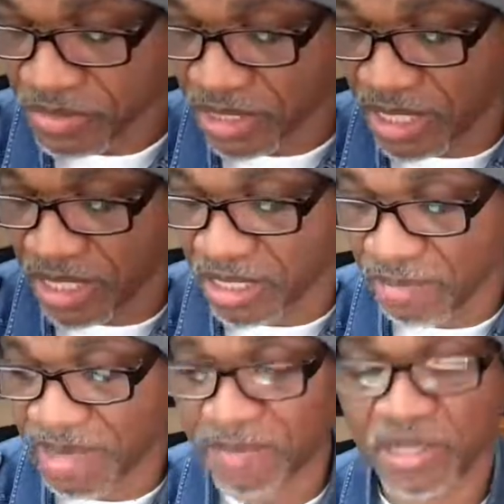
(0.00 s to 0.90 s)

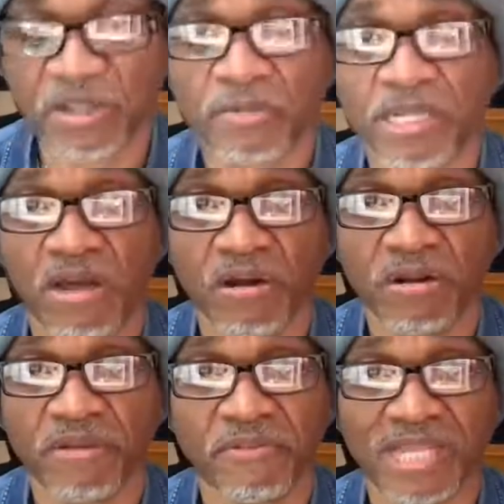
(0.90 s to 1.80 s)
maybe a little bit longer
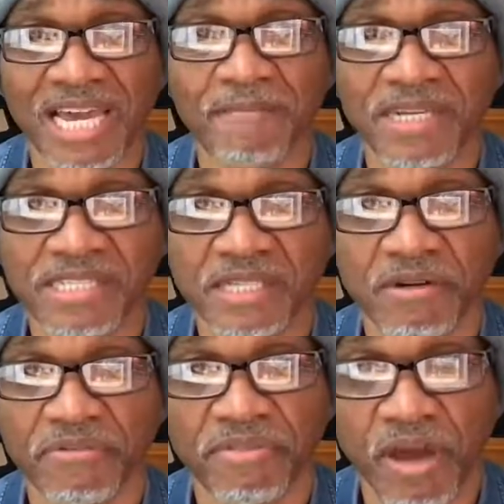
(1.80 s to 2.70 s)
if you, like
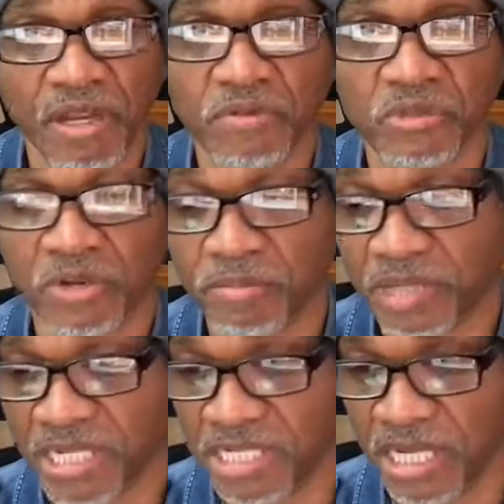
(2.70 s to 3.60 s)
myself, thought it was one
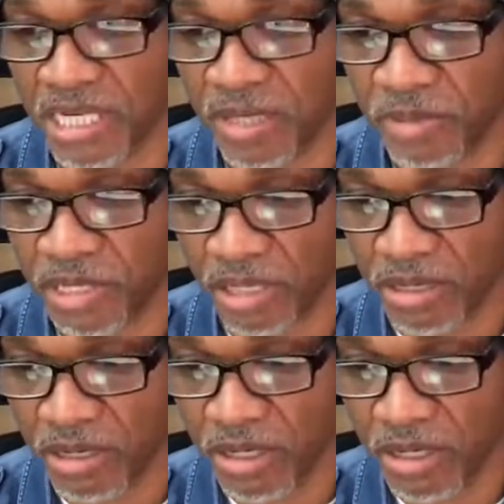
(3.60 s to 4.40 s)
place and it ended up another.